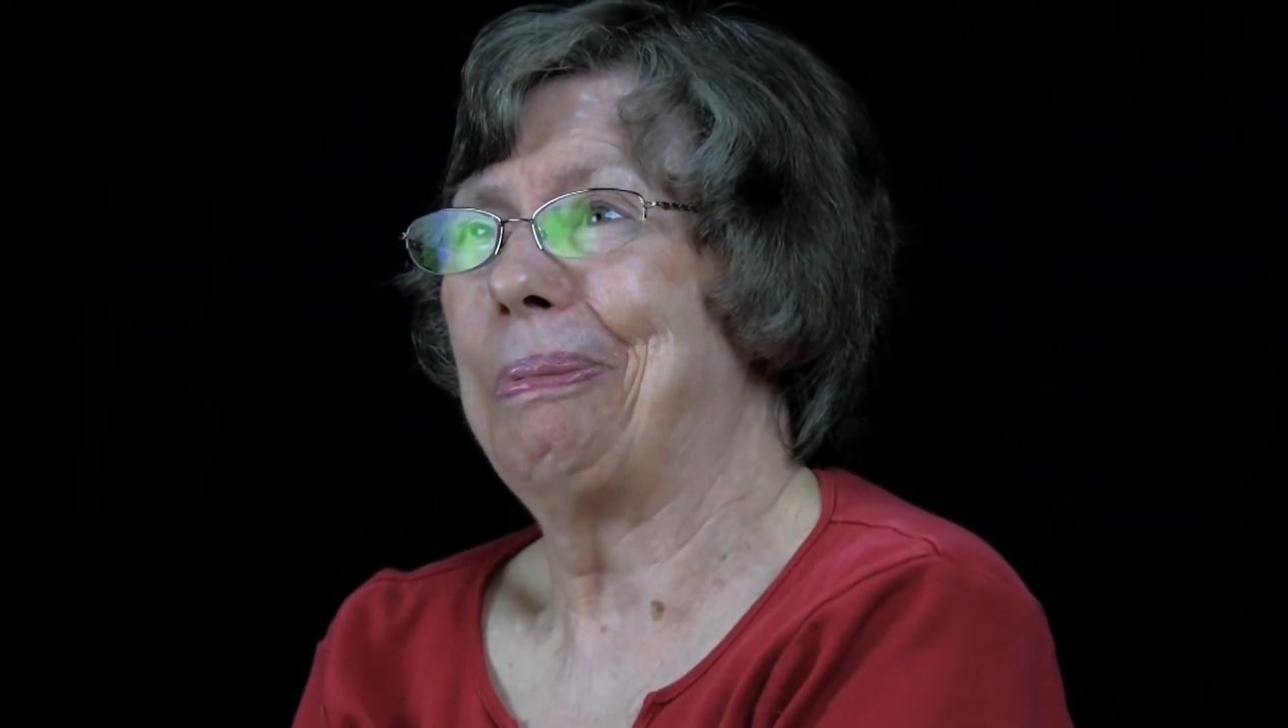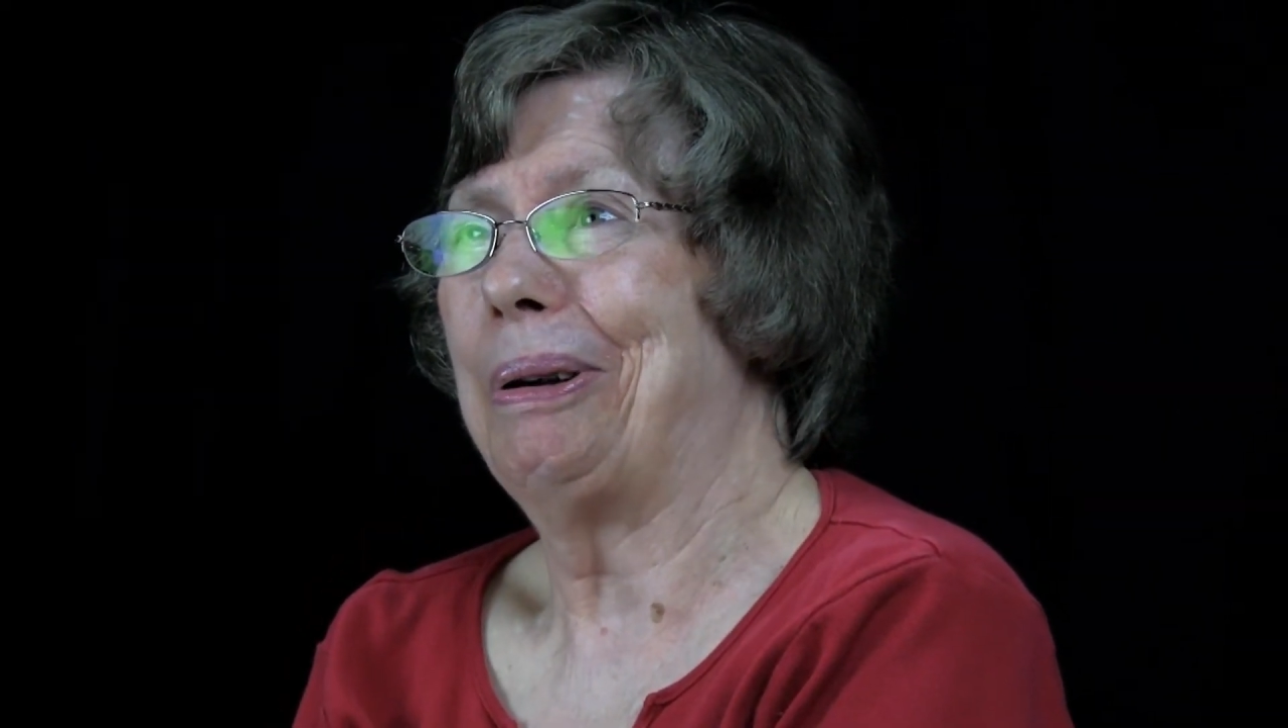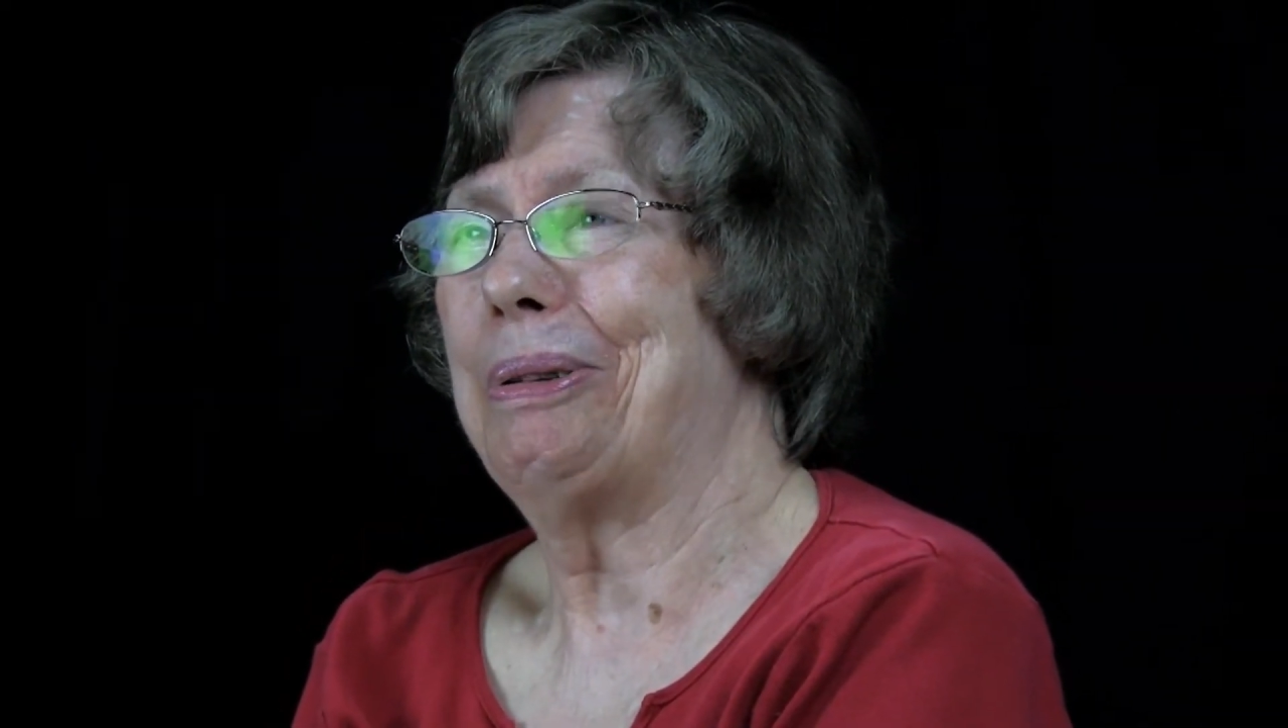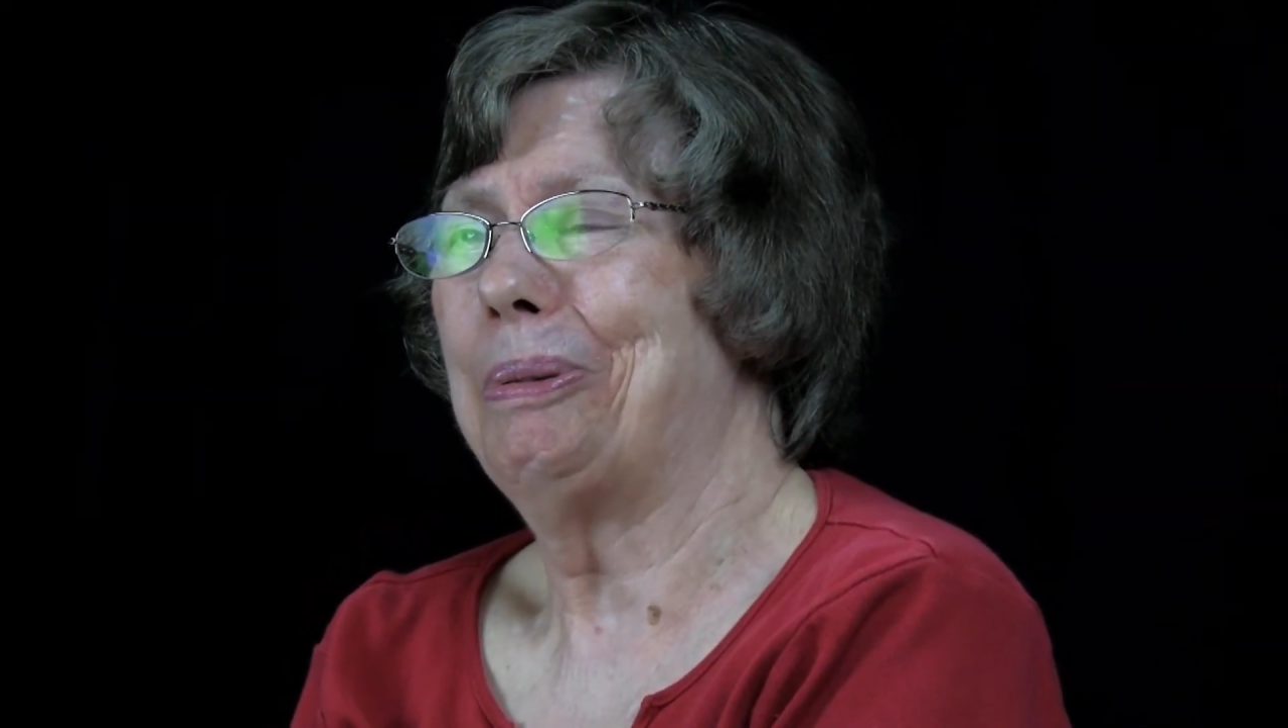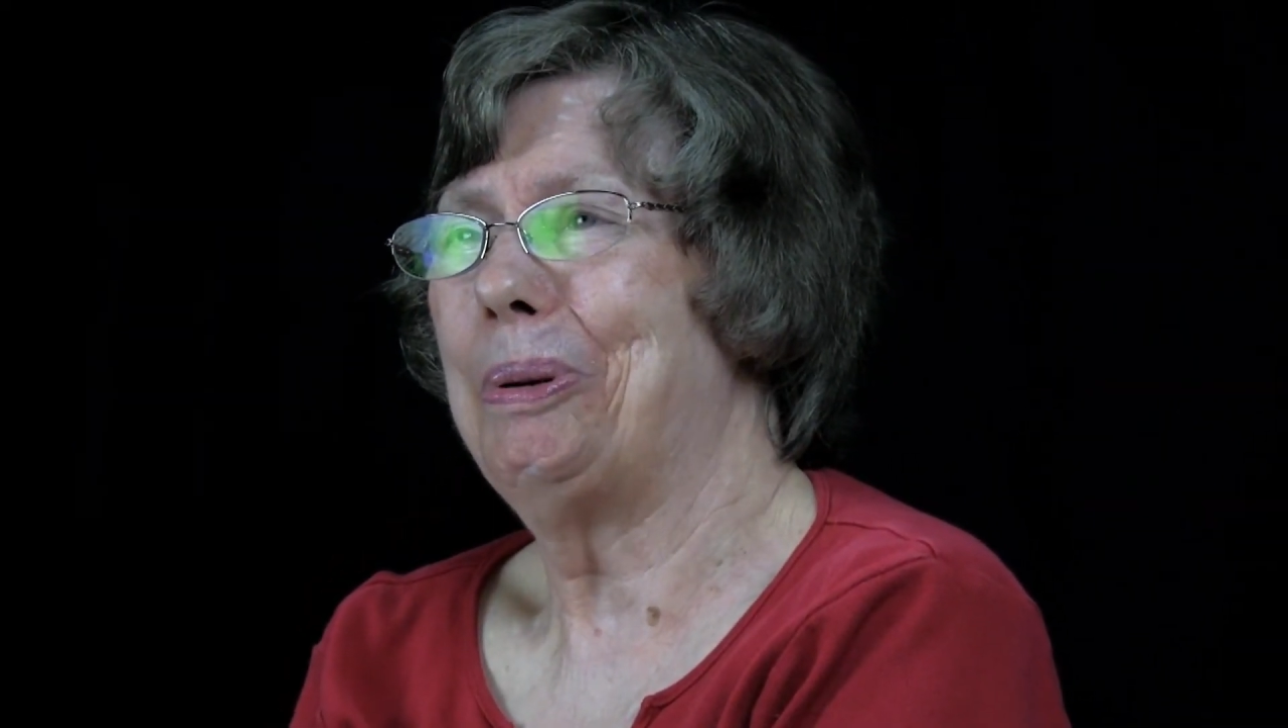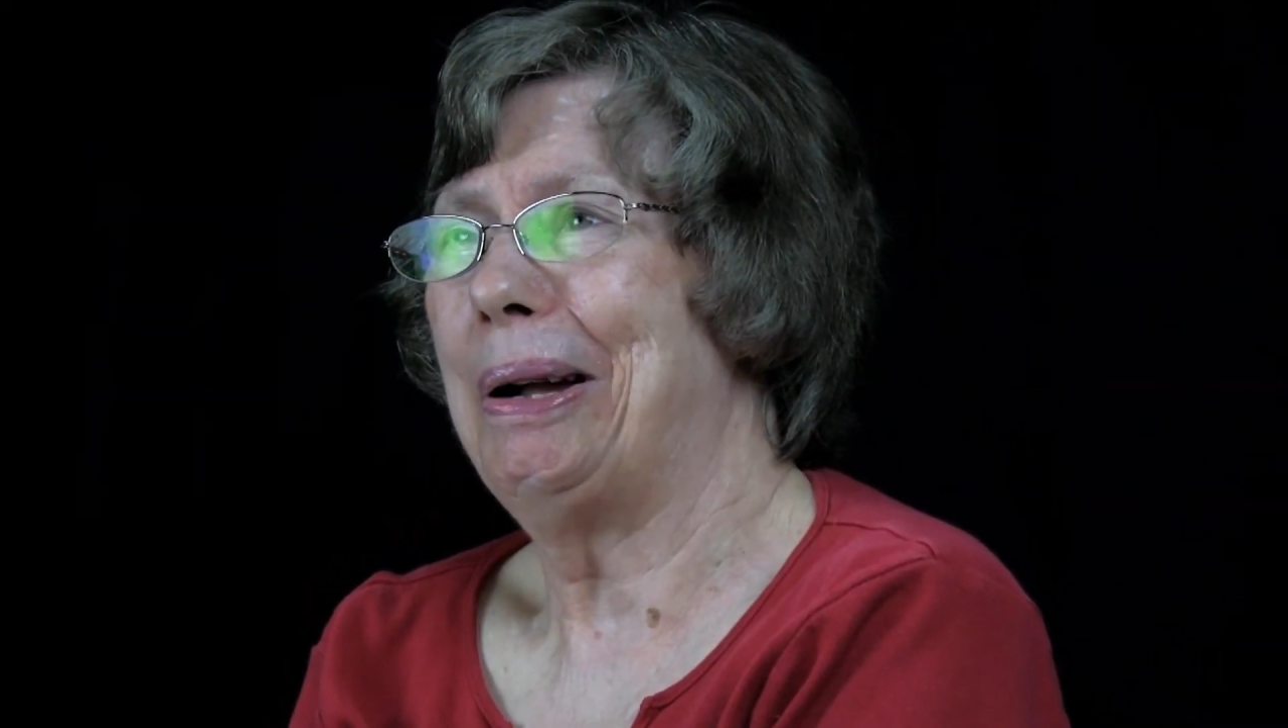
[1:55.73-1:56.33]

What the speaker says: part of who